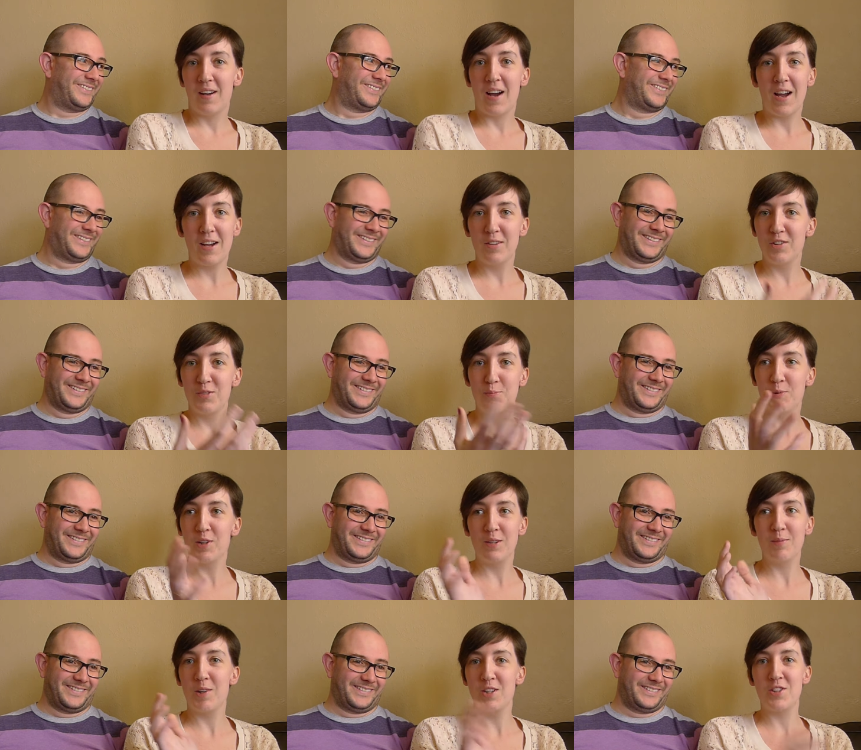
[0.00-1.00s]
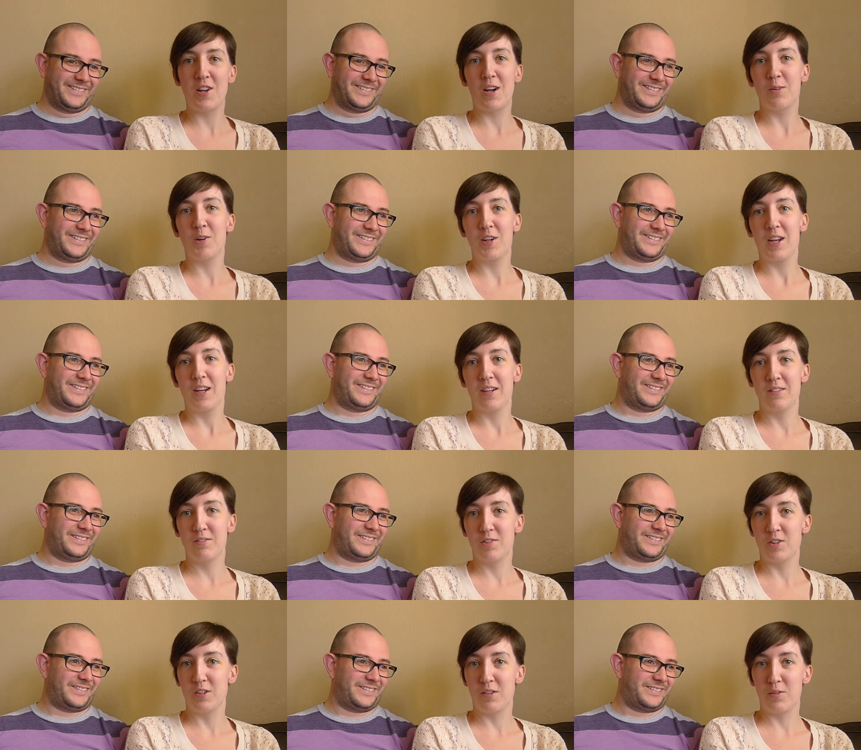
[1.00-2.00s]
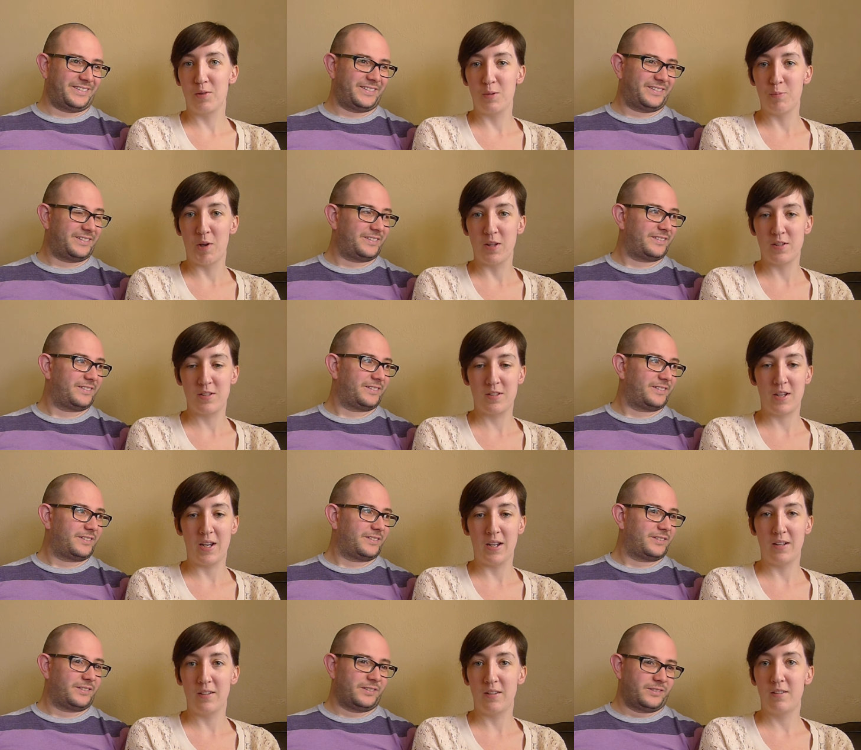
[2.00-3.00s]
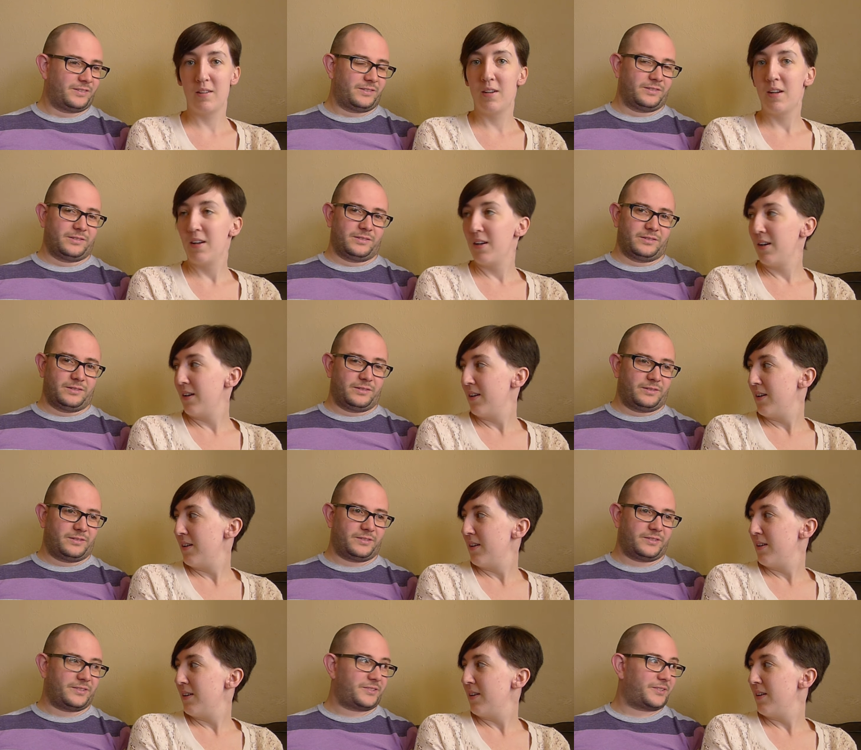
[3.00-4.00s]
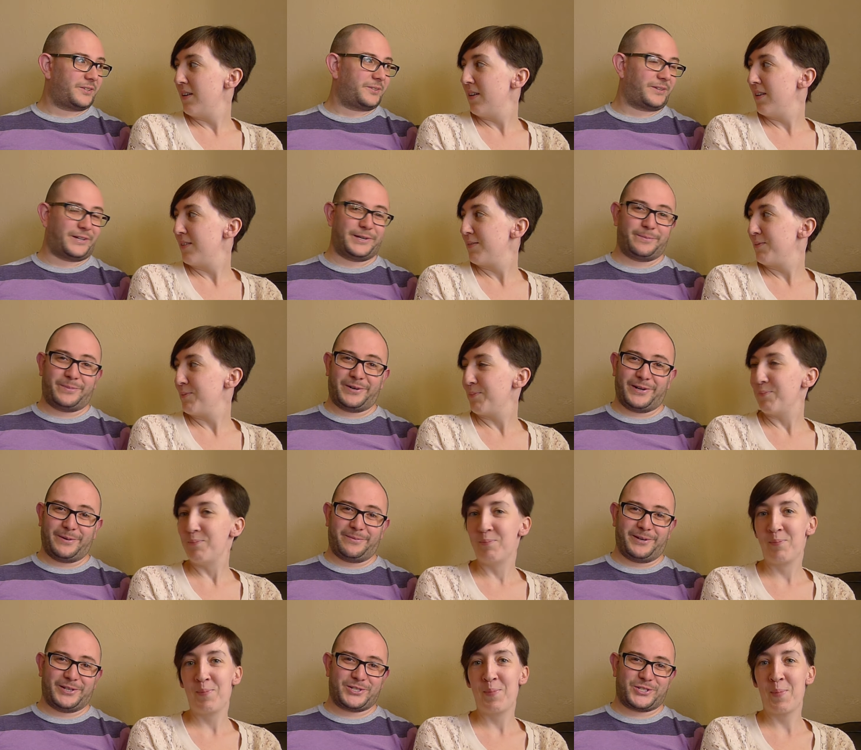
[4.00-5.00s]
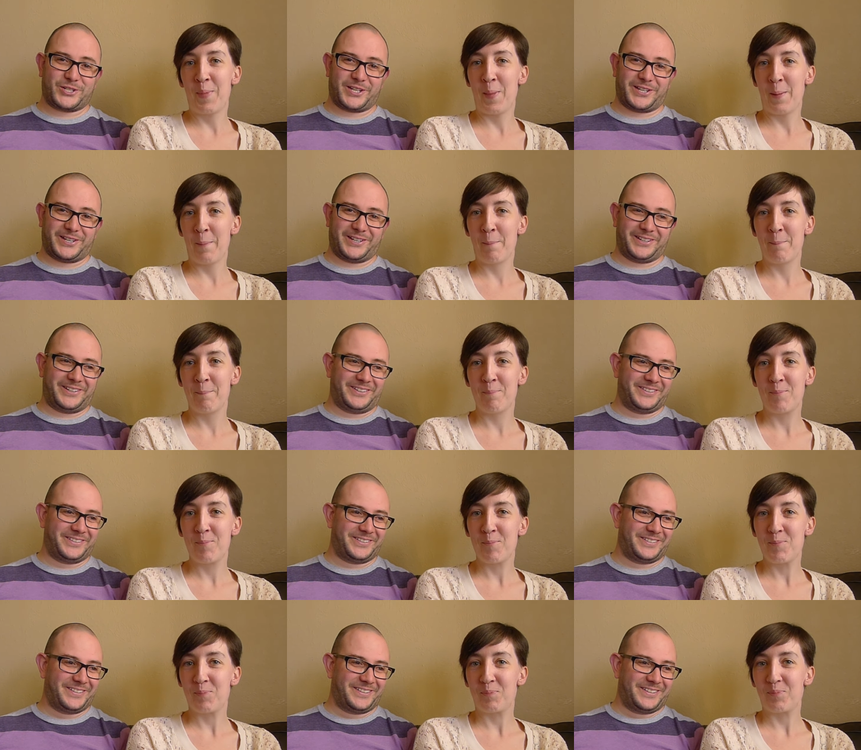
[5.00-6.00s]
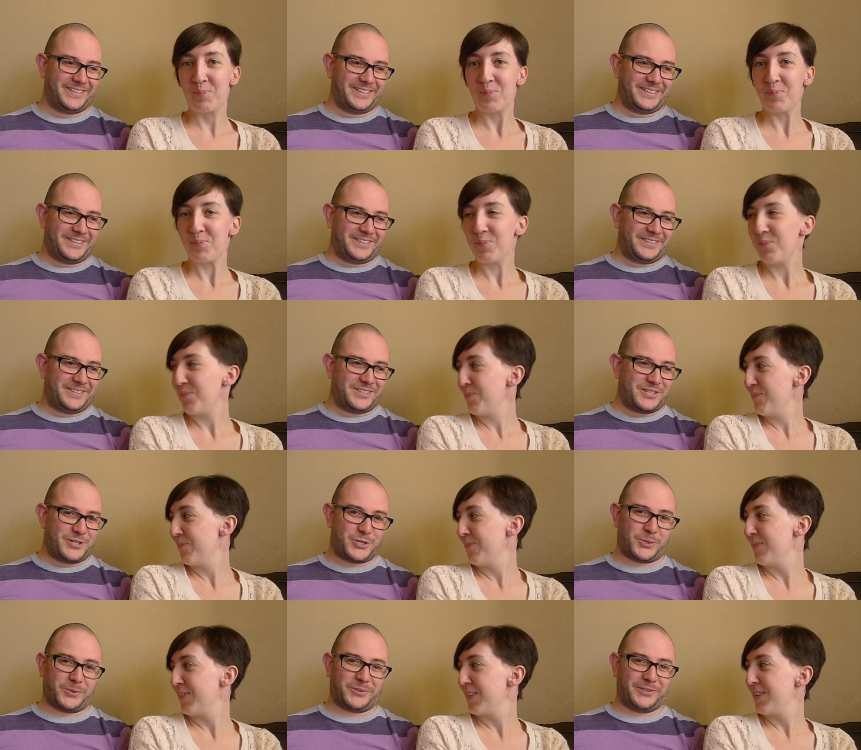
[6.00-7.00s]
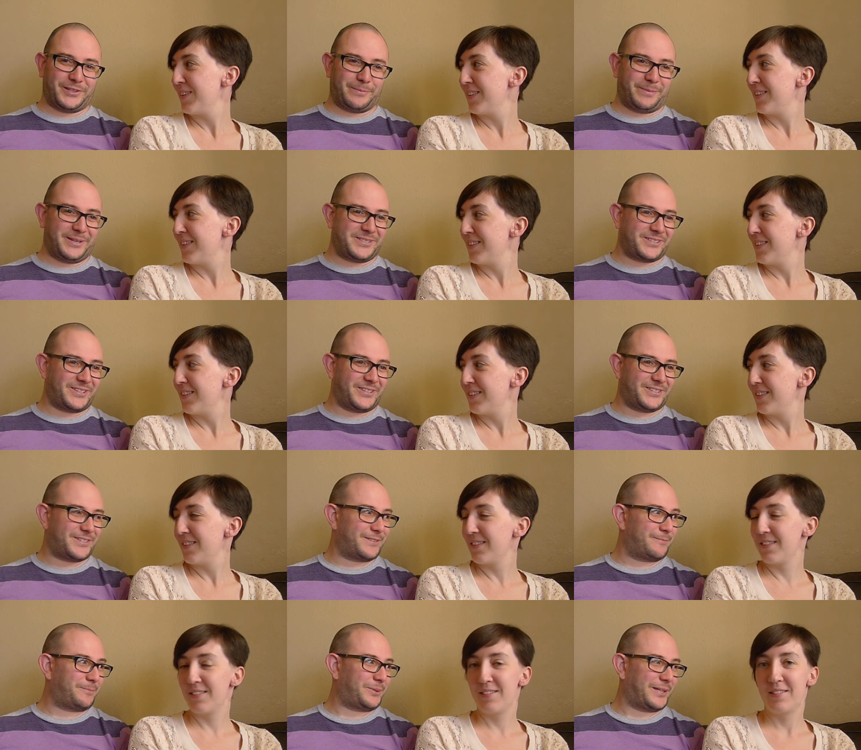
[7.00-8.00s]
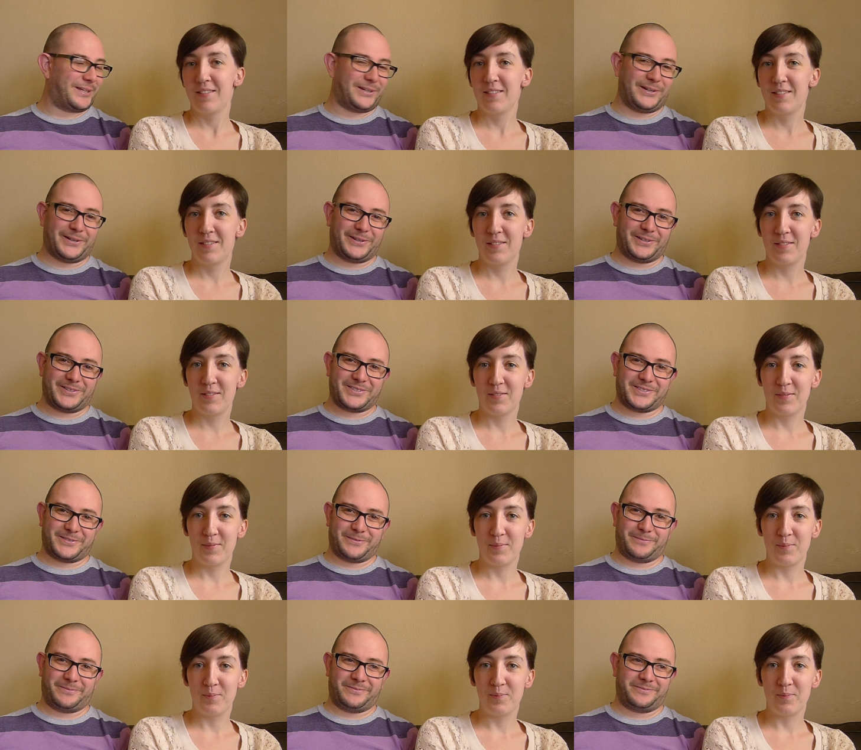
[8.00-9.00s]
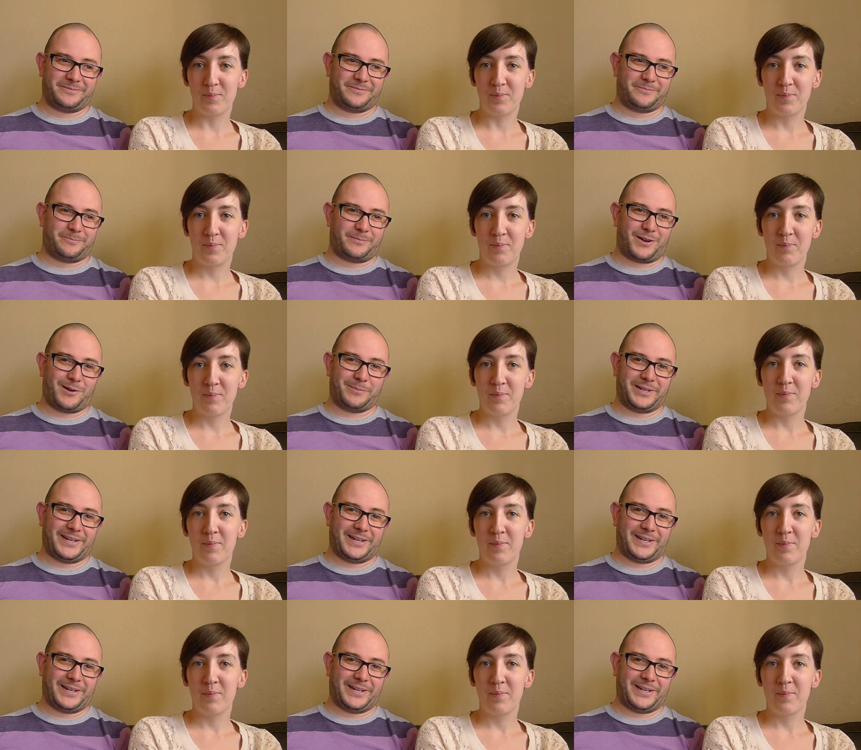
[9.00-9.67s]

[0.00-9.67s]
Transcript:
Speaker 1: I was pretty much not working for three months, and.
Speaker 2: So I pretty much uh, shouldered the business and played nurse and mom and